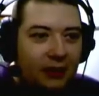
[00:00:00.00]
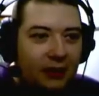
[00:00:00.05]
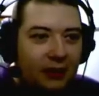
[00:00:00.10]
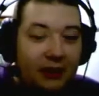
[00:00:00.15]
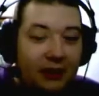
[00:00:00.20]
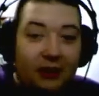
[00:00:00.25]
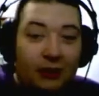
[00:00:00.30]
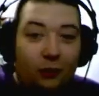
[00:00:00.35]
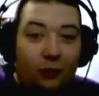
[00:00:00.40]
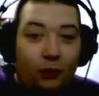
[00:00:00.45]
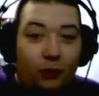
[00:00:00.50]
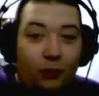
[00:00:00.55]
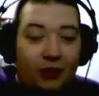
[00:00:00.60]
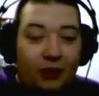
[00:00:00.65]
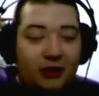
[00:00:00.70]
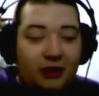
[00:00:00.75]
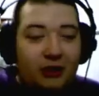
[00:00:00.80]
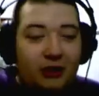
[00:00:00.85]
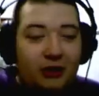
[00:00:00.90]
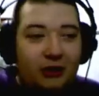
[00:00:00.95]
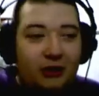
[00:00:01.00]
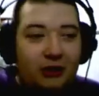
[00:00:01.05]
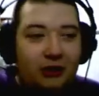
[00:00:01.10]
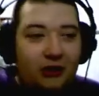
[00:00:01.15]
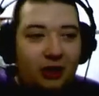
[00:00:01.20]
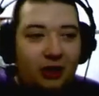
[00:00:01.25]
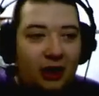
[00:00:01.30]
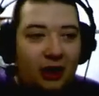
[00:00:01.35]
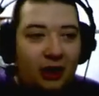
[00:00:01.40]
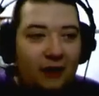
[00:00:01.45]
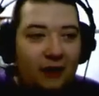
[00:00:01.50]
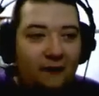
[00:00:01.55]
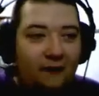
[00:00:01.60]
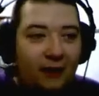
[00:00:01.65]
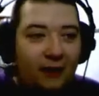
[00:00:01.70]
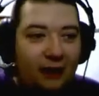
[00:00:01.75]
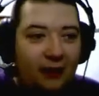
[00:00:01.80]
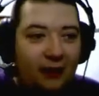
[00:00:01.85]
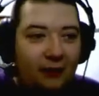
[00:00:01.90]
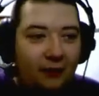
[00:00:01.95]
he rushed his shot and
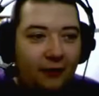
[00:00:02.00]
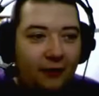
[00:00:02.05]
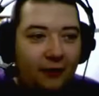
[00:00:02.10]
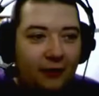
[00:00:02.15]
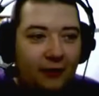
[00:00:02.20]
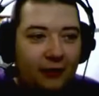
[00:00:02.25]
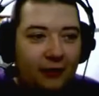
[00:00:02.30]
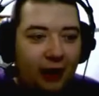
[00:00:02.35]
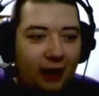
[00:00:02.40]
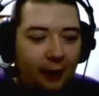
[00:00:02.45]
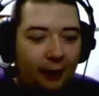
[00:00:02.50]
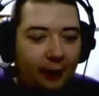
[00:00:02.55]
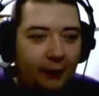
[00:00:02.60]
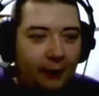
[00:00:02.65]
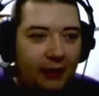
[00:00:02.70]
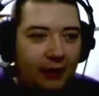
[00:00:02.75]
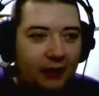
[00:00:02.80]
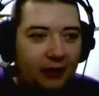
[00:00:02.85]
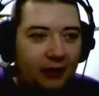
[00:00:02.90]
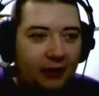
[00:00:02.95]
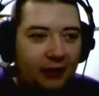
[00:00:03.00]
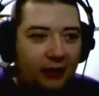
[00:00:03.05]
fired over the top of me.